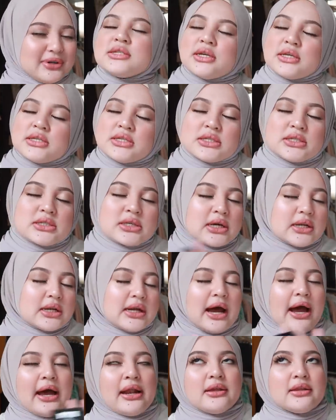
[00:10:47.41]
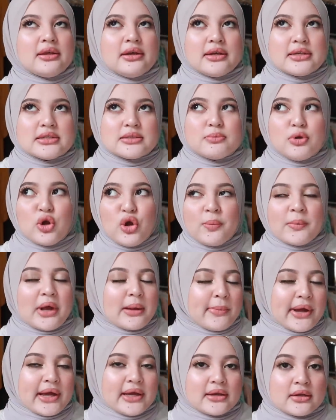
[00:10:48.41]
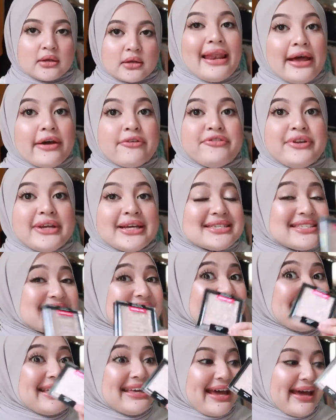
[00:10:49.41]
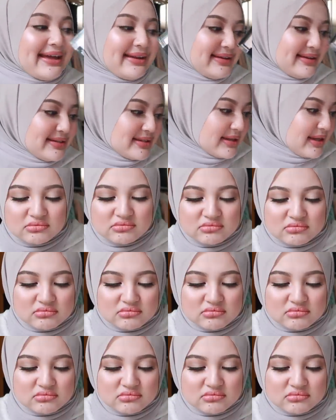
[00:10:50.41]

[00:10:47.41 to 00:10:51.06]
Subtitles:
Sis, the highlighter is blowing my mind. Love this, get this.